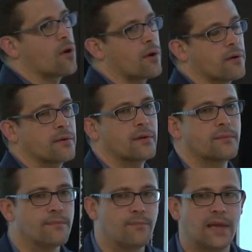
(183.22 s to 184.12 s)
are
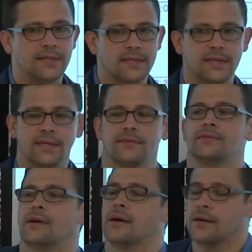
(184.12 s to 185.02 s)
based
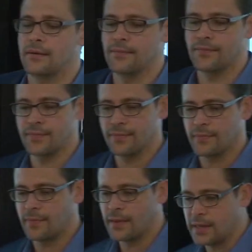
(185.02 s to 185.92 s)
in um,
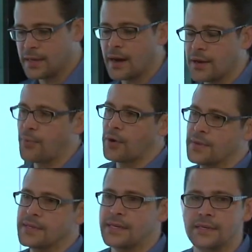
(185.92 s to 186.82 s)
econ
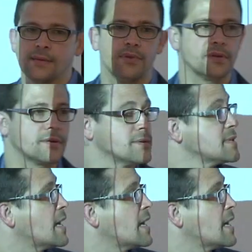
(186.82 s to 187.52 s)
departments, he's a political